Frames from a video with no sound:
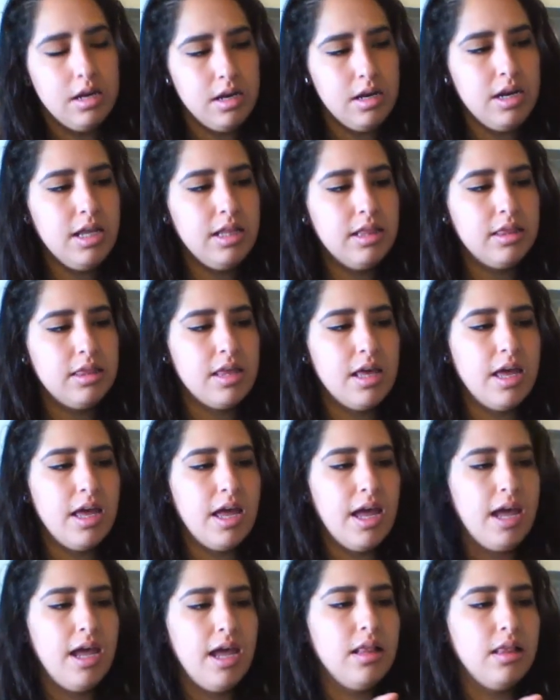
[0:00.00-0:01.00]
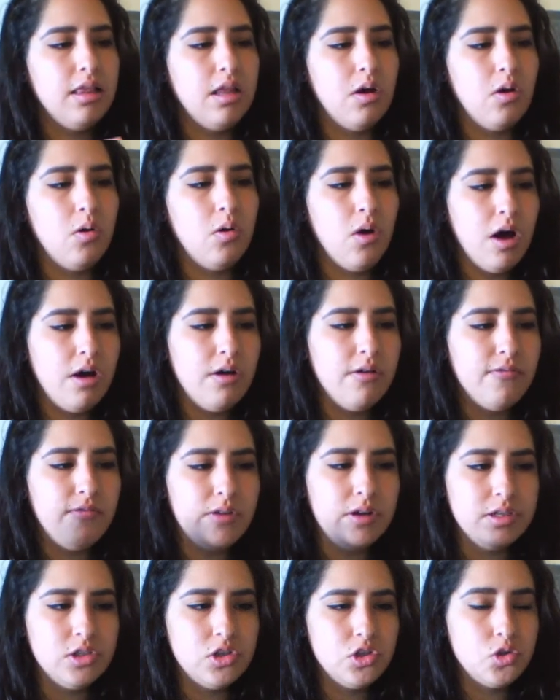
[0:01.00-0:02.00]
neath the halo of
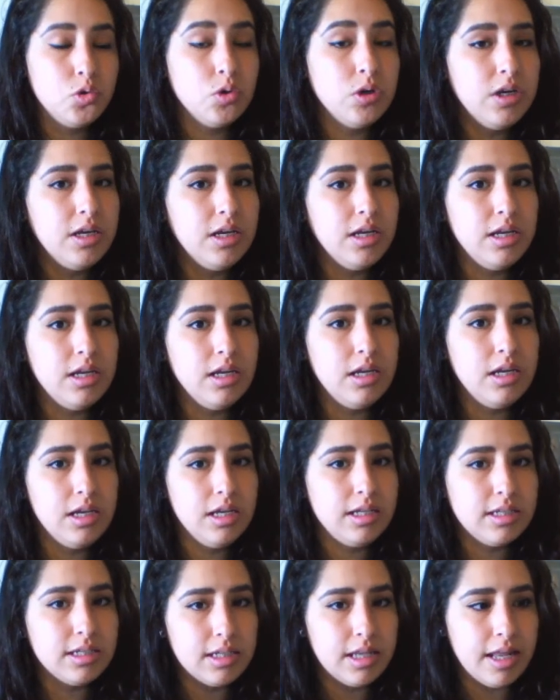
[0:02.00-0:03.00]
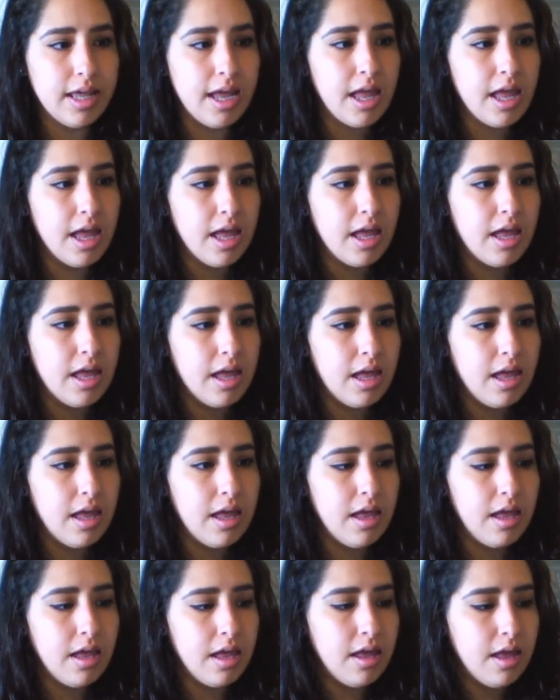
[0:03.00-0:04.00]
a street
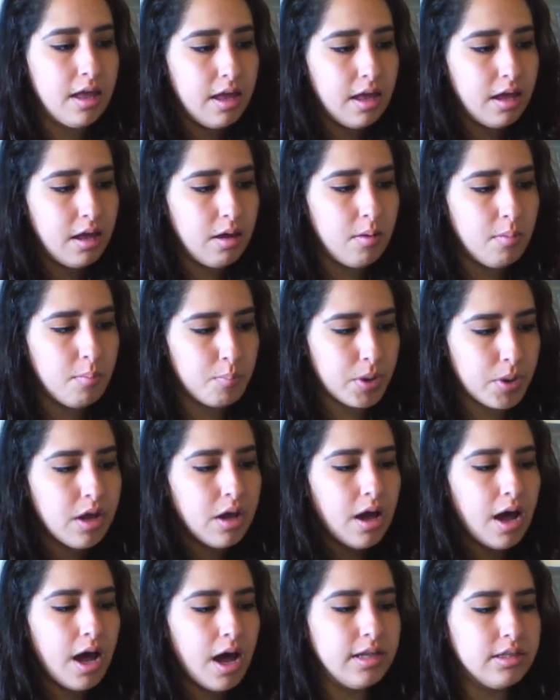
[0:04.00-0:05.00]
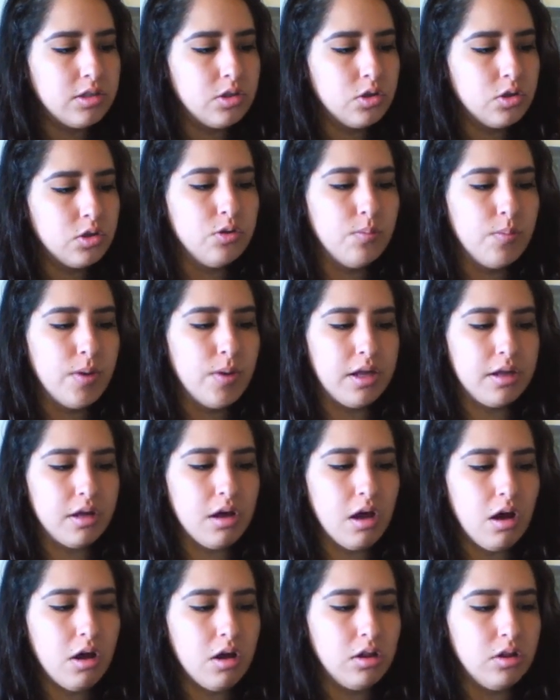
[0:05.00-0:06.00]
lamp, I turned my
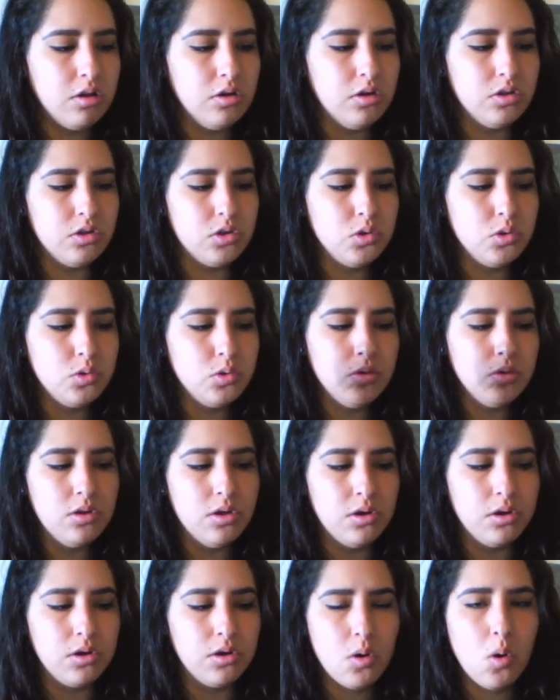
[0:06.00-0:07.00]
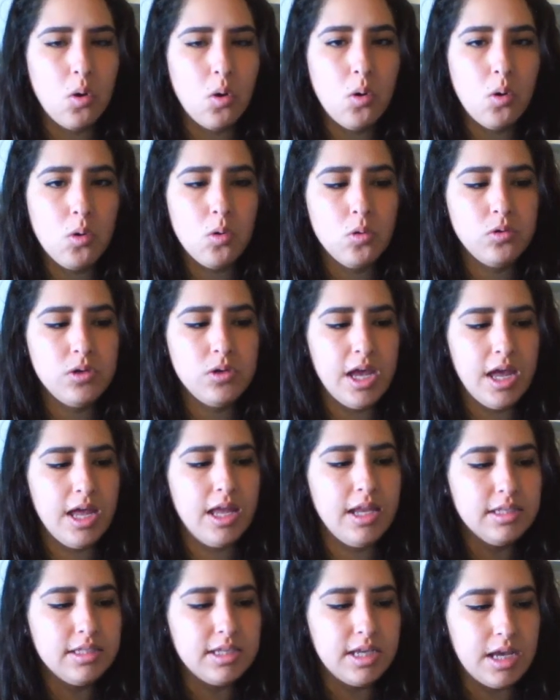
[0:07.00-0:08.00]
collar to the cold
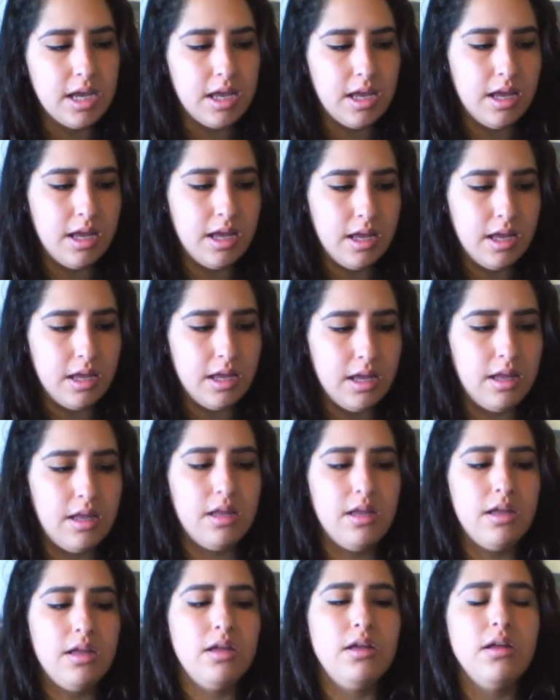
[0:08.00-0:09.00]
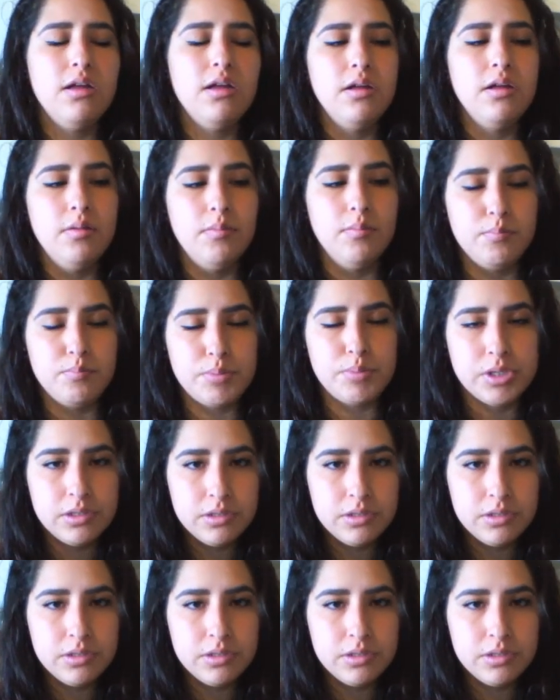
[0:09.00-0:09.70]
and damp.